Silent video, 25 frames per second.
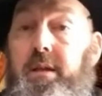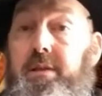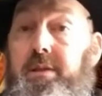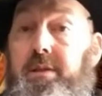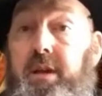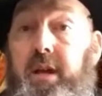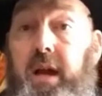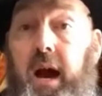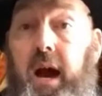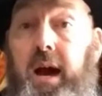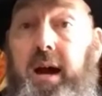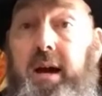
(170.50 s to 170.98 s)

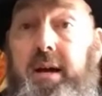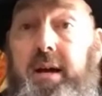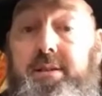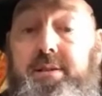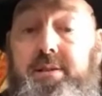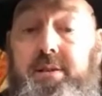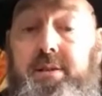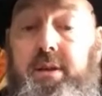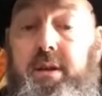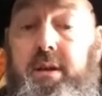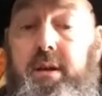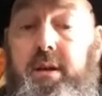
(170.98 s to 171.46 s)
The
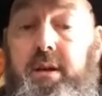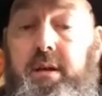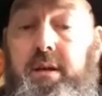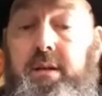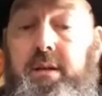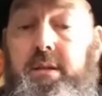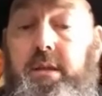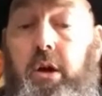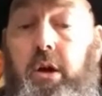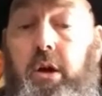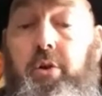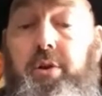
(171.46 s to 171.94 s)
gods,
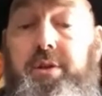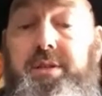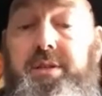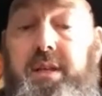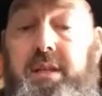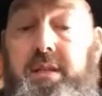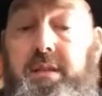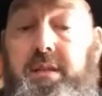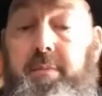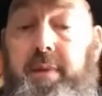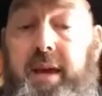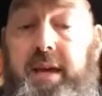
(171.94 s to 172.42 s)

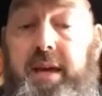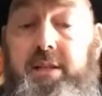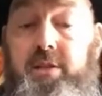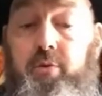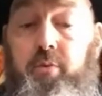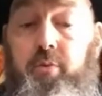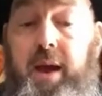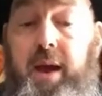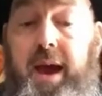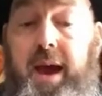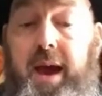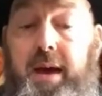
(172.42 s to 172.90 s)
noticing the
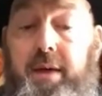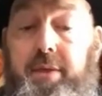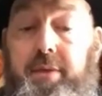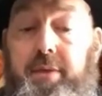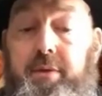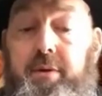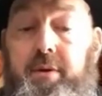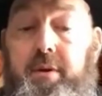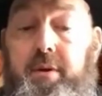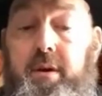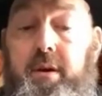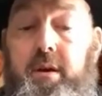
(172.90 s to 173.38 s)
man's
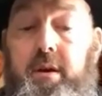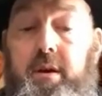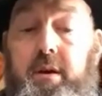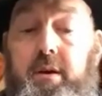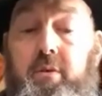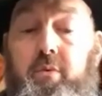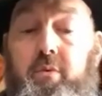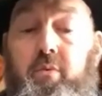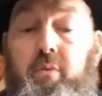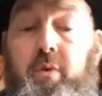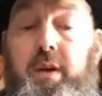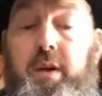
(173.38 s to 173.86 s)
wrath,
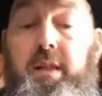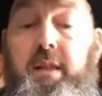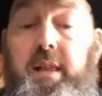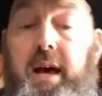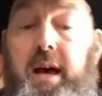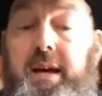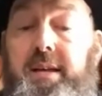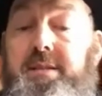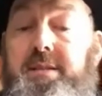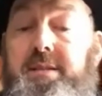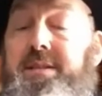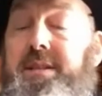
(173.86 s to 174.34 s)

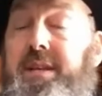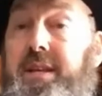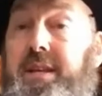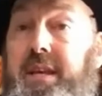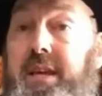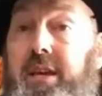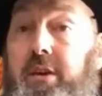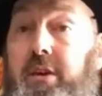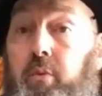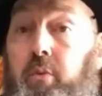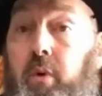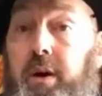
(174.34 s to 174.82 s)
realized that
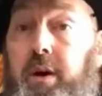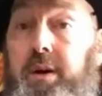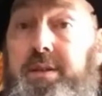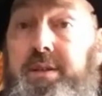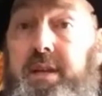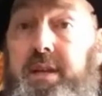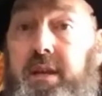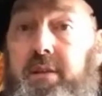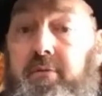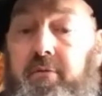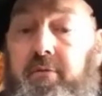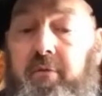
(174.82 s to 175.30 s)
he
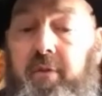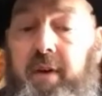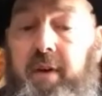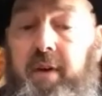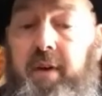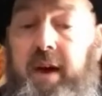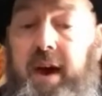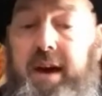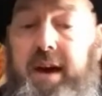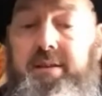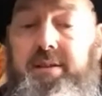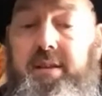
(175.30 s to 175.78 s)
was, in
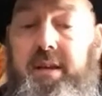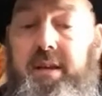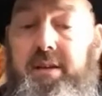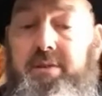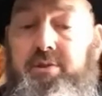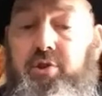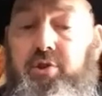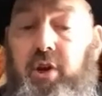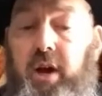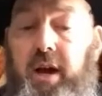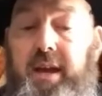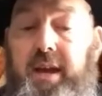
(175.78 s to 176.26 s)
fact, a
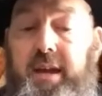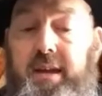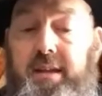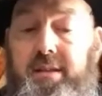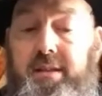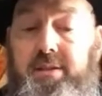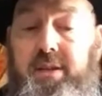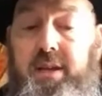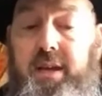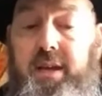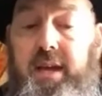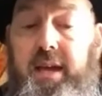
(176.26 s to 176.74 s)

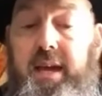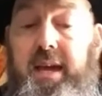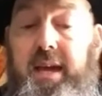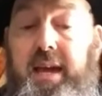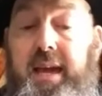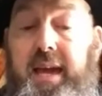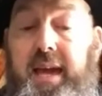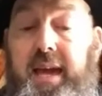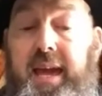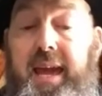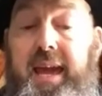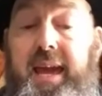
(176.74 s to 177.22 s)
giant
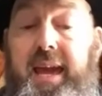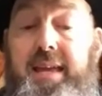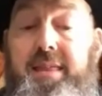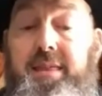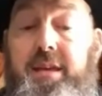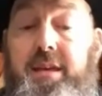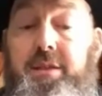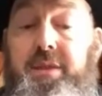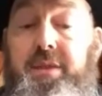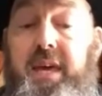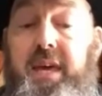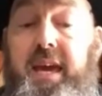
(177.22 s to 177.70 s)

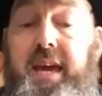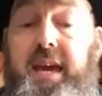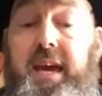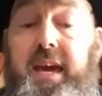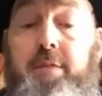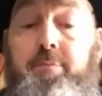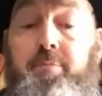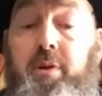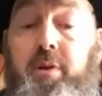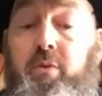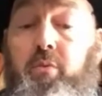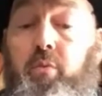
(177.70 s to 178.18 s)
and that they
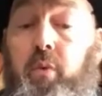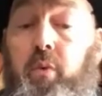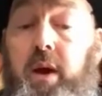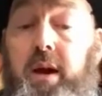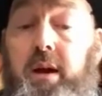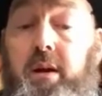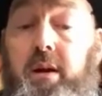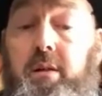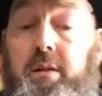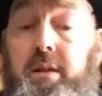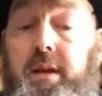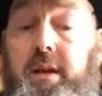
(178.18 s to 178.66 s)
had been
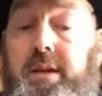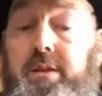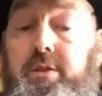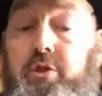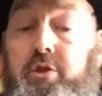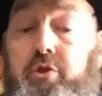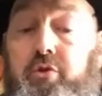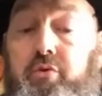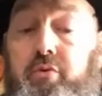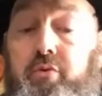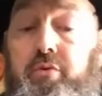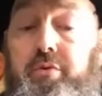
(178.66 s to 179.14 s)
well and
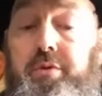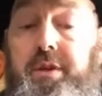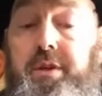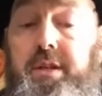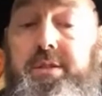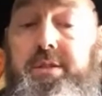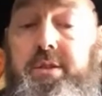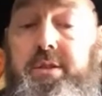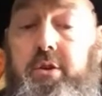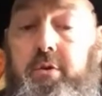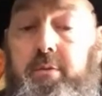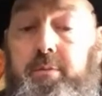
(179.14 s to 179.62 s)

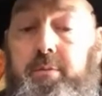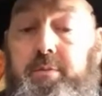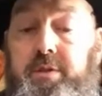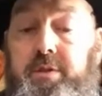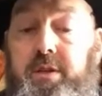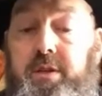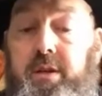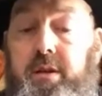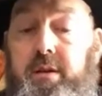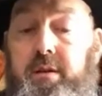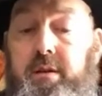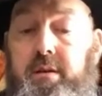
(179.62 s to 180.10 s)
truly
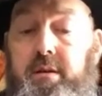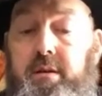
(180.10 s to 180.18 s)
duped.